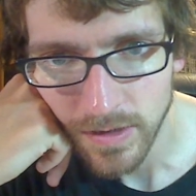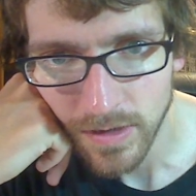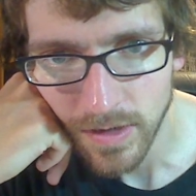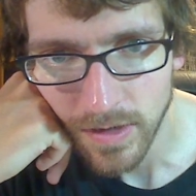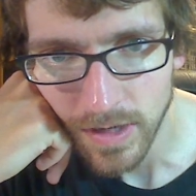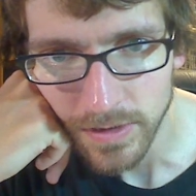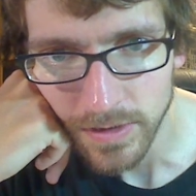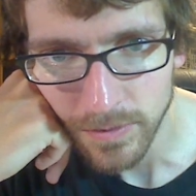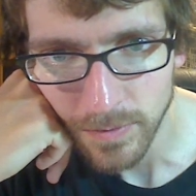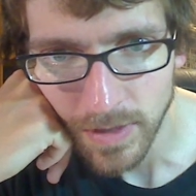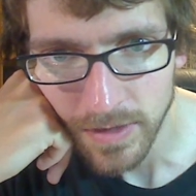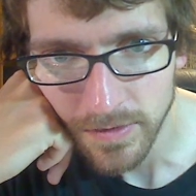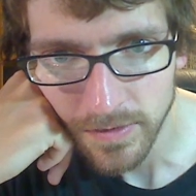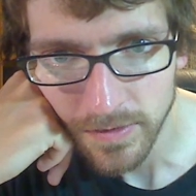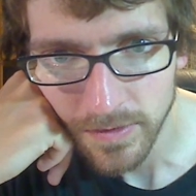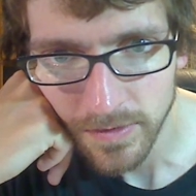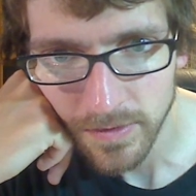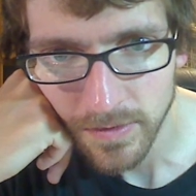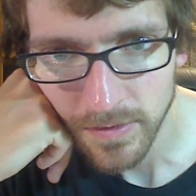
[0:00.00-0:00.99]
got the
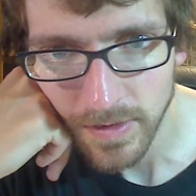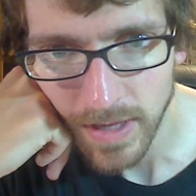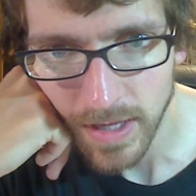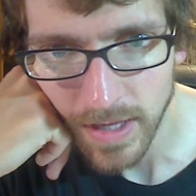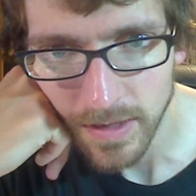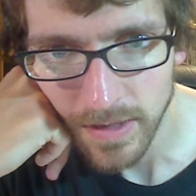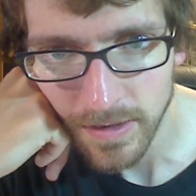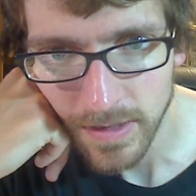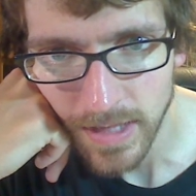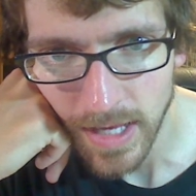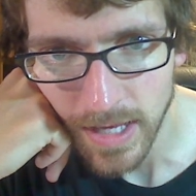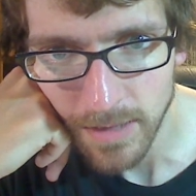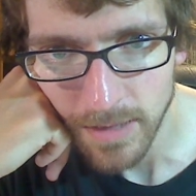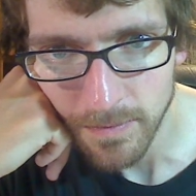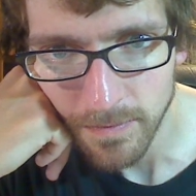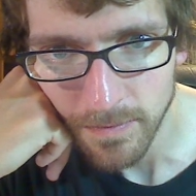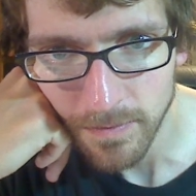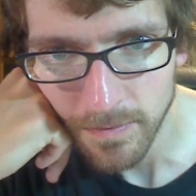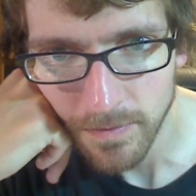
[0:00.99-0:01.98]
rights to that
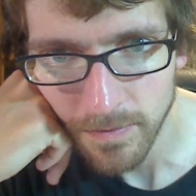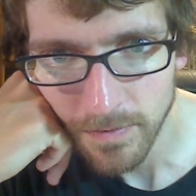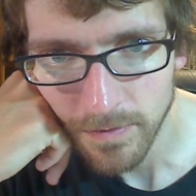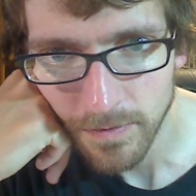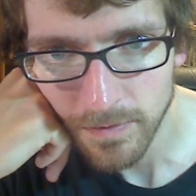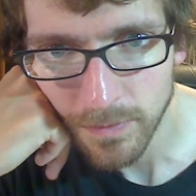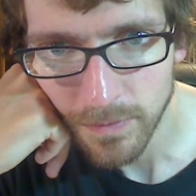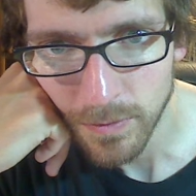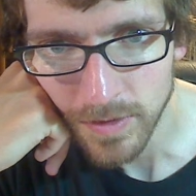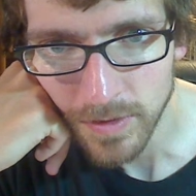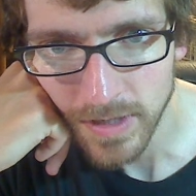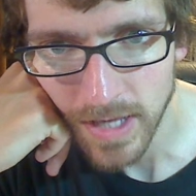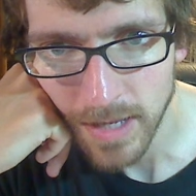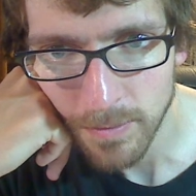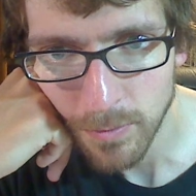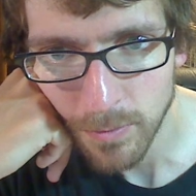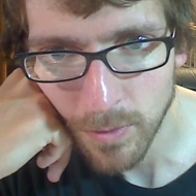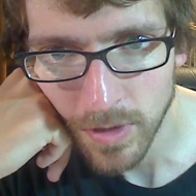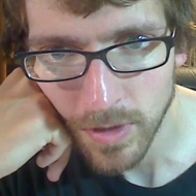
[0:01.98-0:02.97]
game for the
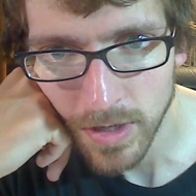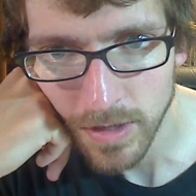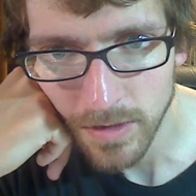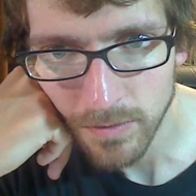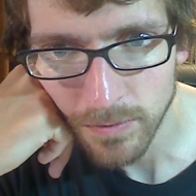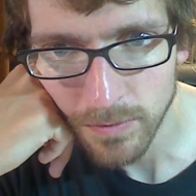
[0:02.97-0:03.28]
Game Boy,